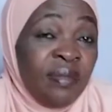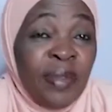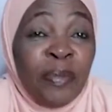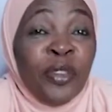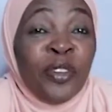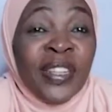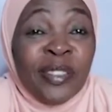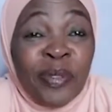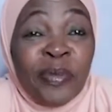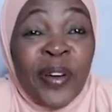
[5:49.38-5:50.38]
Maybe you know these
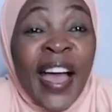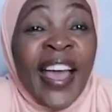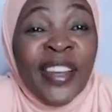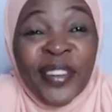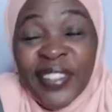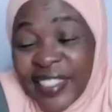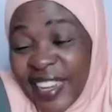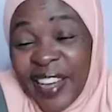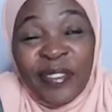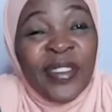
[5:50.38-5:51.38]
people. I don't.
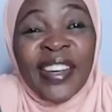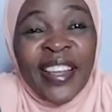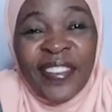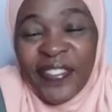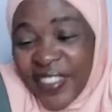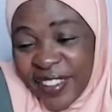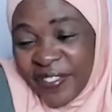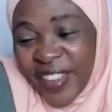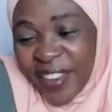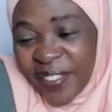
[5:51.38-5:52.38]
I'm not a
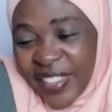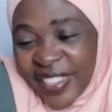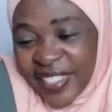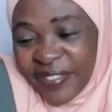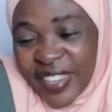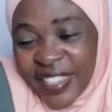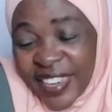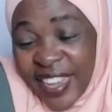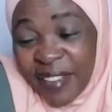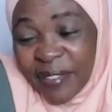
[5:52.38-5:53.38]
fan of this, but
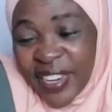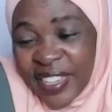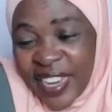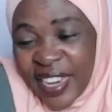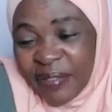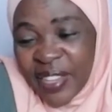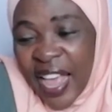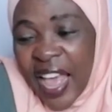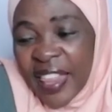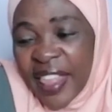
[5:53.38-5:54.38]
I'm reading the name.
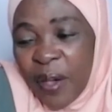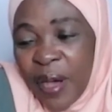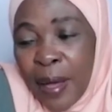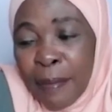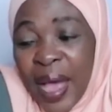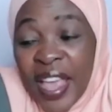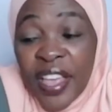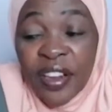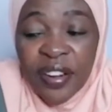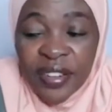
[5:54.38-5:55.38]
They were my
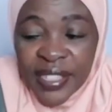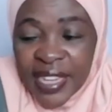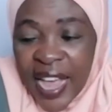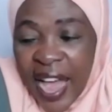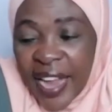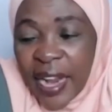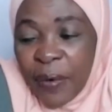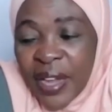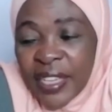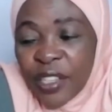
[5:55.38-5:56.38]
heroes, and I
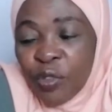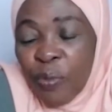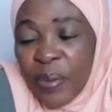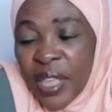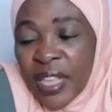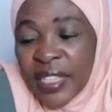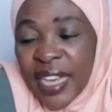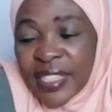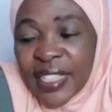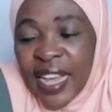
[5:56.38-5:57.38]
wanted to be
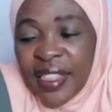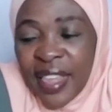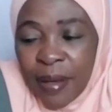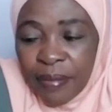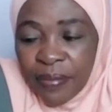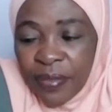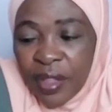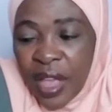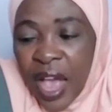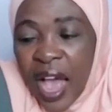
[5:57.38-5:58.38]
just like them.
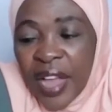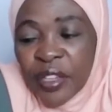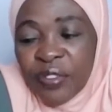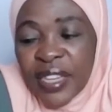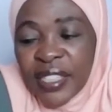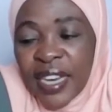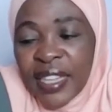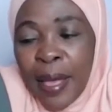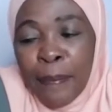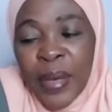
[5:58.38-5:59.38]
I treasured
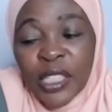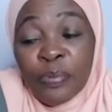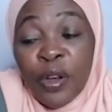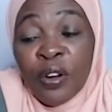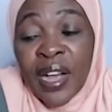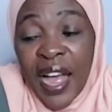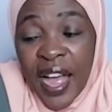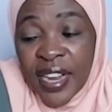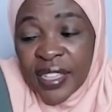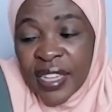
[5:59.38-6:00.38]
their baseball
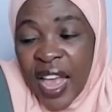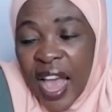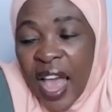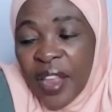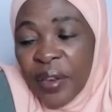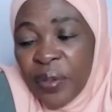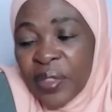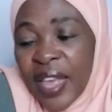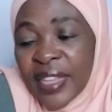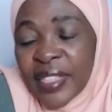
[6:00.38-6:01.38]
cards. I knew
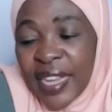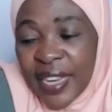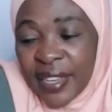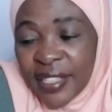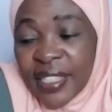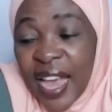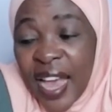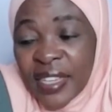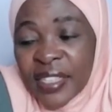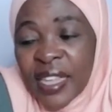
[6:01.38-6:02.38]
their
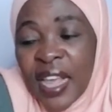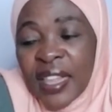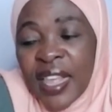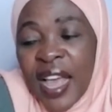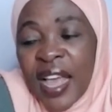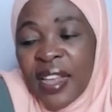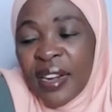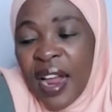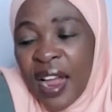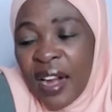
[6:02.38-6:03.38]
stats, their
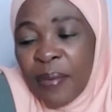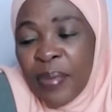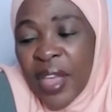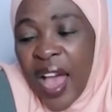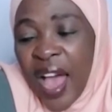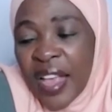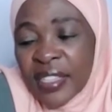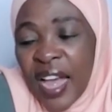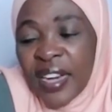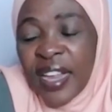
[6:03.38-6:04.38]
RBIs
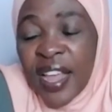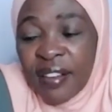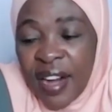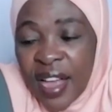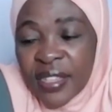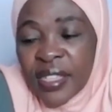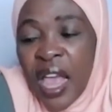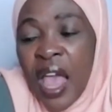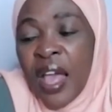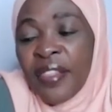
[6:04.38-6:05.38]
and errors,
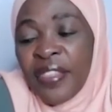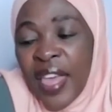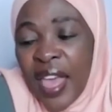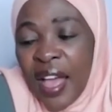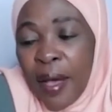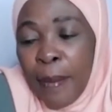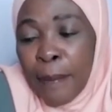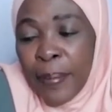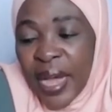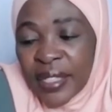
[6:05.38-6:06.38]
their
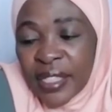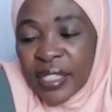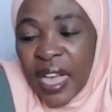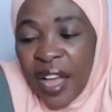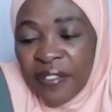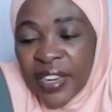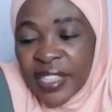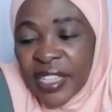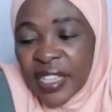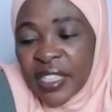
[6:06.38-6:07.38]
batting
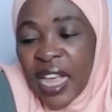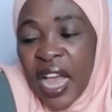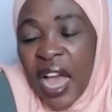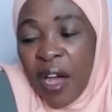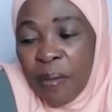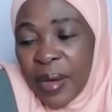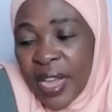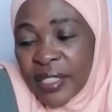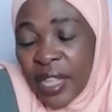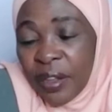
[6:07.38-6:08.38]
averages, how
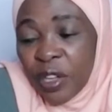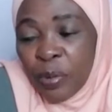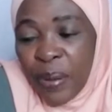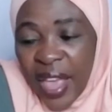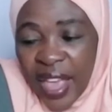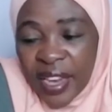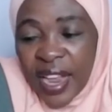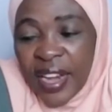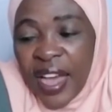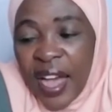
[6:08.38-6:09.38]
much they got paid,
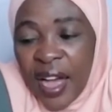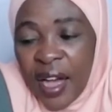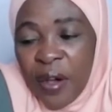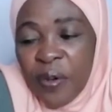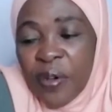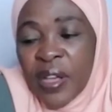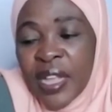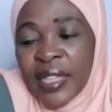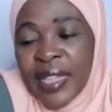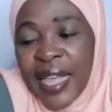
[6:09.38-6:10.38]
and how
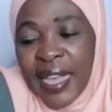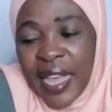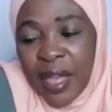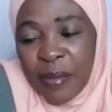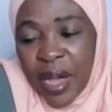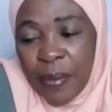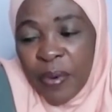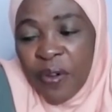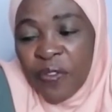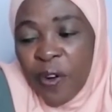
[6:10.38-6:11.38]
they came up
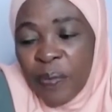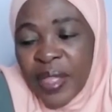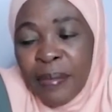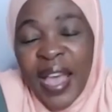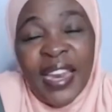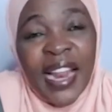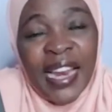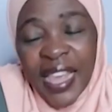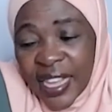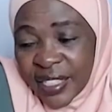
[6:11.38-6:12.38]
from the minor
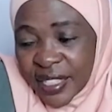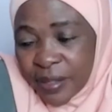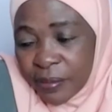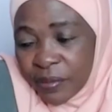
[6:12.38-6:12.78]
leagues.